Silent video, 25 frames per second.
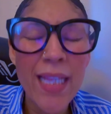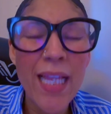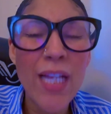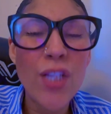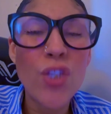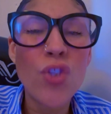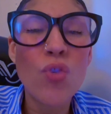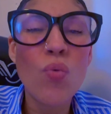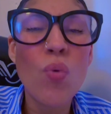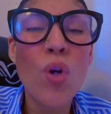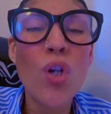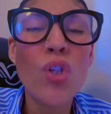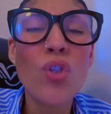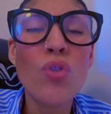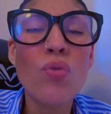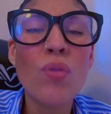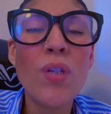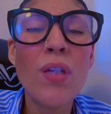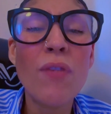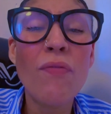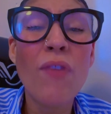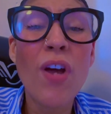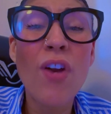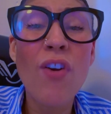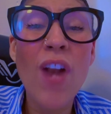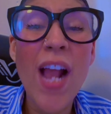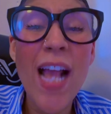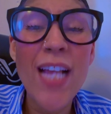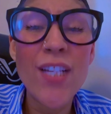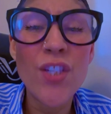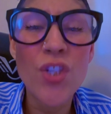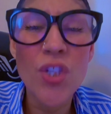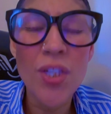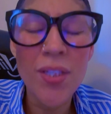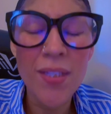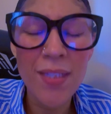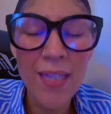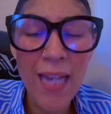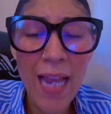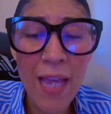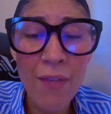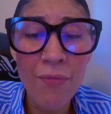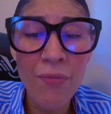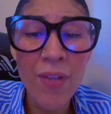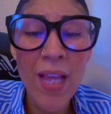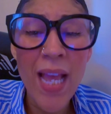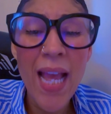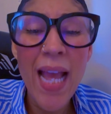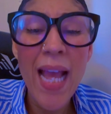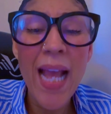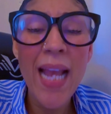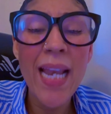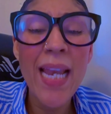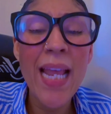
That you are to live a righteous life.